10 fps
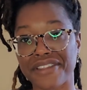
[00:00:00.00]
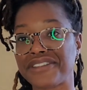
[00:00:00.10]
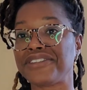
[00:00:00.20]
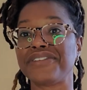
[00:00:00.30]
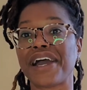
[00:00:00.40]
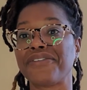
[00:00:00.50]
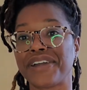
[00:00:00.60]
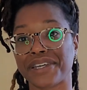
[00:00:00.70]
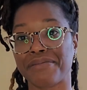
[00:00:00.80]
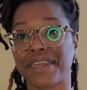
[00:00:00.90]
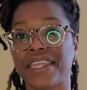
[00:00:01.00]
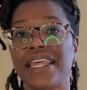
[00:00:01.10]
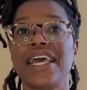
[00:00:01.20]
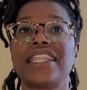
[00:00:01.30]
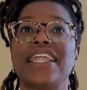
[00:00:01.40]
do not recommend.
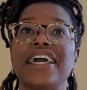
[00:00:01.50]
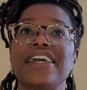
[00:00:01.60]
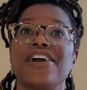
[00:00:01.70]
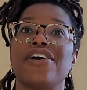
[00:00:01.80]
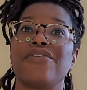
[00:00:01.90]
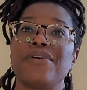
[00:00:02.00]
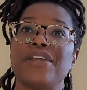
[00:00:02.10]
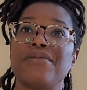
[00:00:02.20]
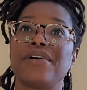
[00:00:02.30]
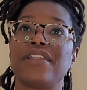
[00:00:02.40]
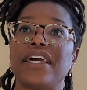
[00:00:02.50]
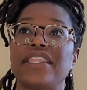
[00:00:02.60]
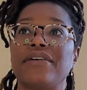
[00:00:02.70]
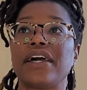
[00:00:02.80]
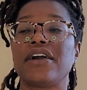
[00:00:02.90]
Like, we would, like, they
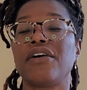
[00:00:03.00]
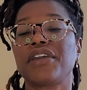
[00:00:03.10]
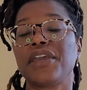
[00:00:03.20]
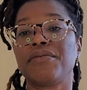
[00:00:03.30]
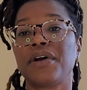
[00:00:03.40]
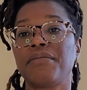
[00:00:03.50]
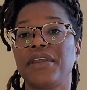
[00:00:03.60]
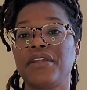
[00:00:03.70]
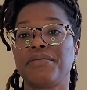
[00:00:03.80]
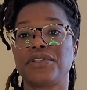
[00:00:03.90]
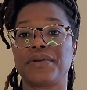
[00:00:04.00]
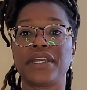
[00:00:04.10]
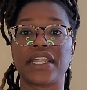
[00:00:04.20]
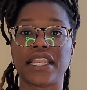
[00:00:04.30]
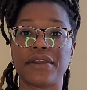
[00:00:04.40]
were like, oh, keep 1 meter
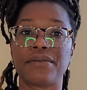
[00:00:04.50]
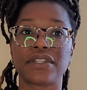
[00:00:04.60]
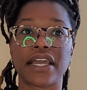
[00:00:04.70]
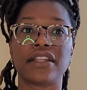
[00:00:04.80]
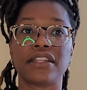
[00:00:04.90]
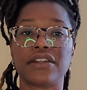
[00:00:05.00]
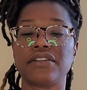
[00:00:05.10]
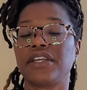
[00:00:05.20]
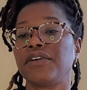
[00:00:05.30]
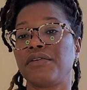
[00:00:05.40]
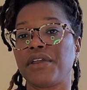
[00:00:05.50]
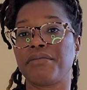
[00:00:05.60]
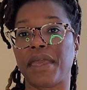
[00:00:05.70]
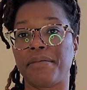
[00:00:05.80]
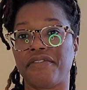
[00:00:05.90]
between, and he was like literally going
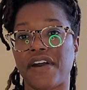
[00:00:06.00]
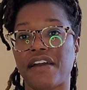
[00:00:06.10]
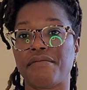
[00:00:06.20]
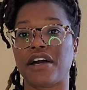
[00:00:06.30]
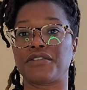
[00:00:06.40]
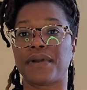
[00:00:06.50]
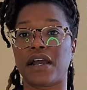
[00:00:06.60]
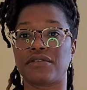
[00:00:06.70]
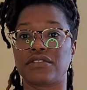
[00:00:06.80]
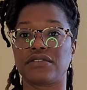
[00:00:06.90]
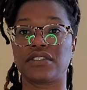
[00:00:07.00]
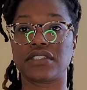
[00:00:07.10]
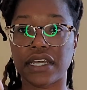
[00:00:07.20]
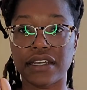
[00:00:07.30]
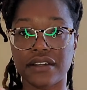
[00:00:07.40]
maybe 5 miles per hour. So it was just
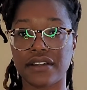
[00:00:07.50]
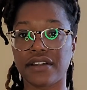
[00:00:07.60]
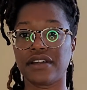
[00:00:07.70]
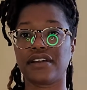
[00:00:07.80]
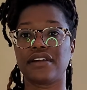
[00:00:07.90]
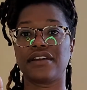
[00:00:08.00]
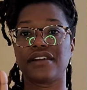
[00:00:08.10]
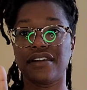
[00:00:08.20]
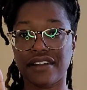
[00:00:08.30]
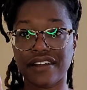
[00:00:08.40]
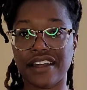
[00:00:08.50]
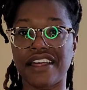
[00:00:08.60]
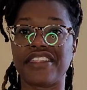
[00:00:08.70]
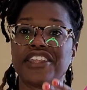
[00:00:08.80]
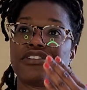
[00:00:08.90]
like,
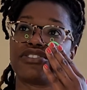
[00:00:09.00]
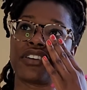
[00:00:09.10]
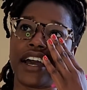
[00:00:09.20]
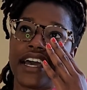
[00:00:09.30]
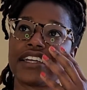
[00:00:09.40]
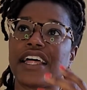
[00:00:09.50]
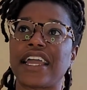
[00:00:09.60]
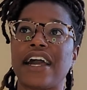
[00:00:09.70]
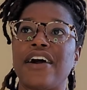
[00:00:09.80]
and then you try, like,